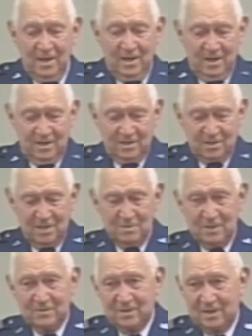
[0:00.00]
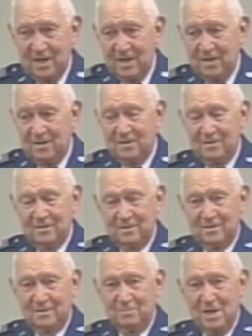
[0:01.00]
And some of us went into
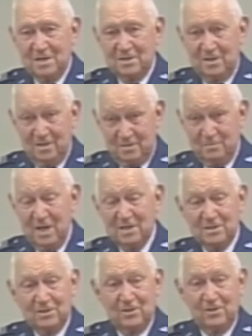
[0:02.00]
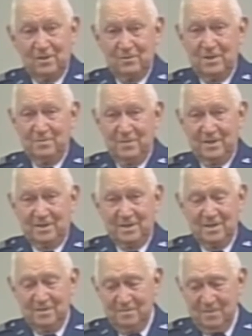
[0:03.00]
a box, this box car that we had picked
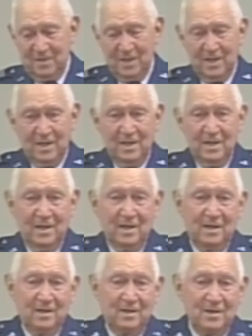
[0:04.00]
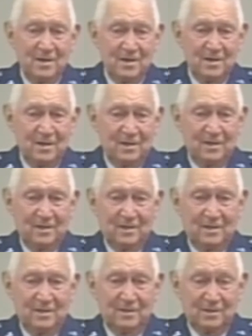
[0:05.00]
up. And
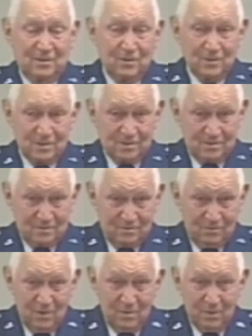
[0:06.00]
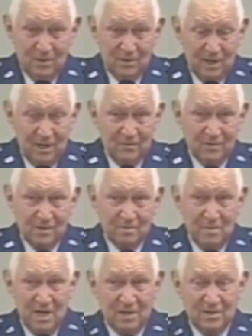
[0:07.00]
uh, of course, when we pulled in with this
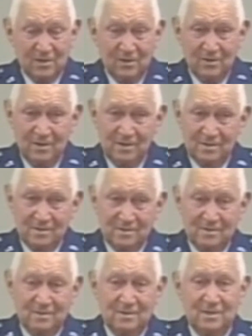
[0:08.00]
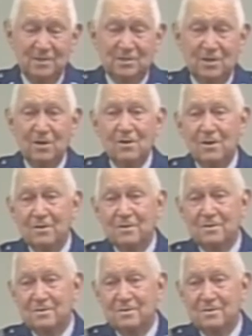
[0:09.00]
box car, these, these guards,